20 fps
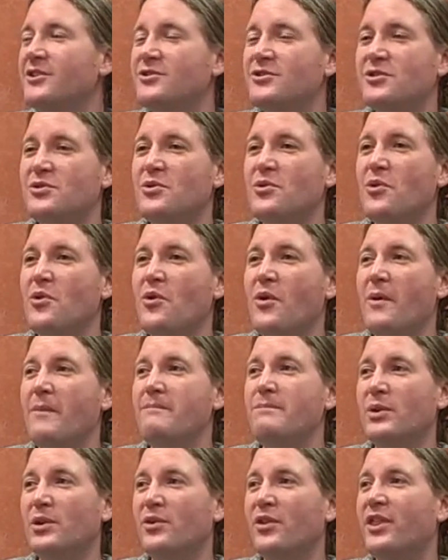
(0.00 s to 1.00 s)
to
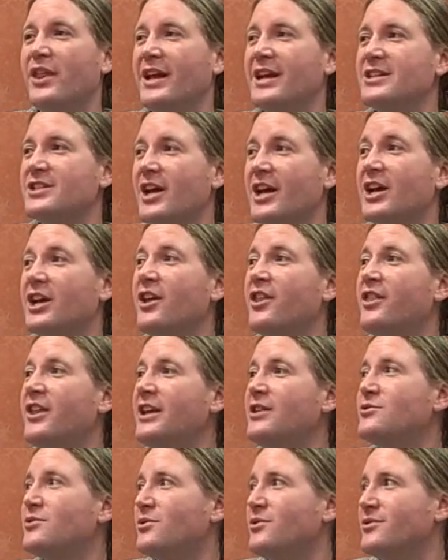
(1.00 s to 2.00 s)
build things like
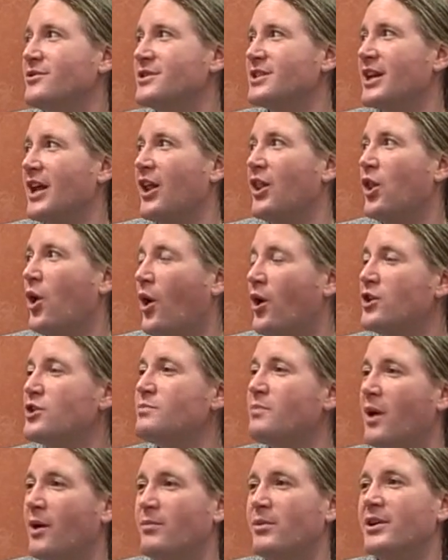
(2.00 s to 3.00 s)
cathedrals and
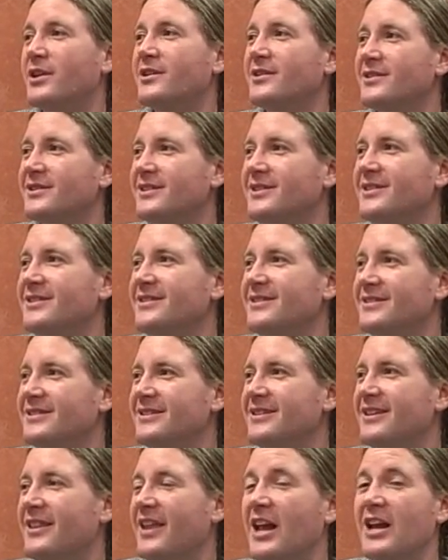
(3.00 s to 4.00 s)
large public
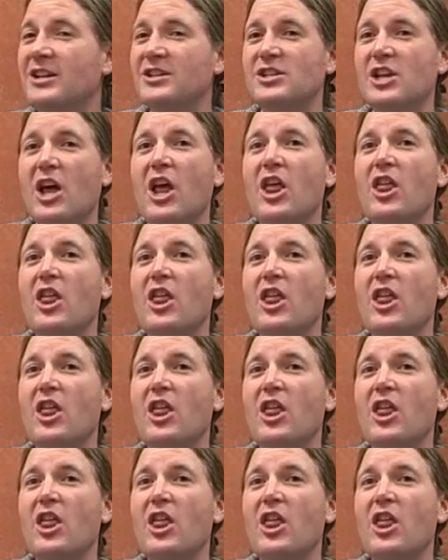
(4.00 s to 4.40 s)
things.